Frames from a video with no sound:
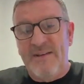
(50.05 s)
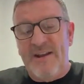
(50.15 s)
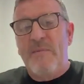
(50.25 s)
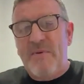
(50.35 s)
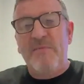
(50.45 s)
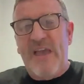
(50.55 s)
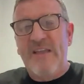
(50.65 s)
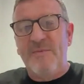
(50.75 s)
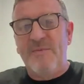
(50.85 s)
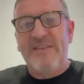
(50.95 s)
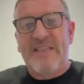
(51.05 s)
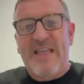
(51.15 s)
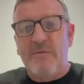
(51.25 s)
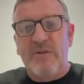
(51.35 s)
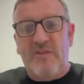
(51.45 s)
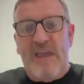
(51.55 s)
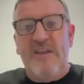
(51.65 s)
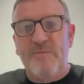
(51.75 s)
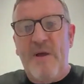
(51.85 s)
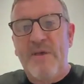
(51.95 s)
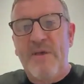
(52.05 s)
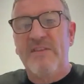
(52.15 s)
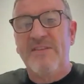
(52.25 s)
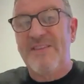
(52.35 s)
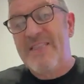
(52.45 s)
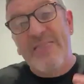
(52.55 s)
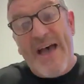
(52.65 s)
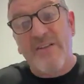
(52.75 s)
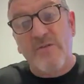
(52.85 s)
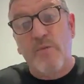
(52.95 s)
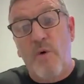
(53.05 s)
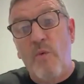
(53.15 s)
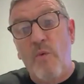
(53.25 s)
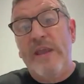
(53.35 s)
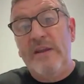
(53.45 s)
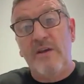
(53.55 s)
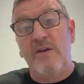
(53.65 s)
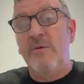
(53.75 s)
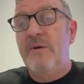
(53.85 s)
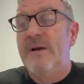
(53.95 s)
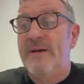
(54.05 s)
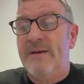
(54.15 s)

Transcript: And I remember him saying to me, he said, that would change my business. And that's what we do.